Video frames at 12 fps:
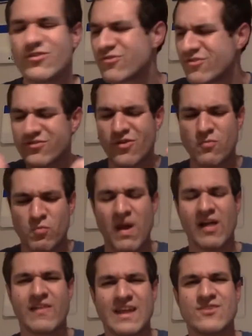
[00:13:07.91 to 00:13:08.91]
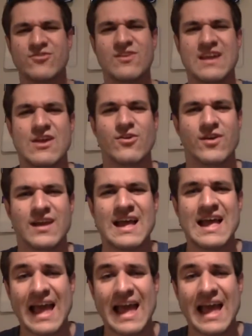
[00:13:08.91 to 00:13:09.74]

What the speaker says: They're just so well engineered.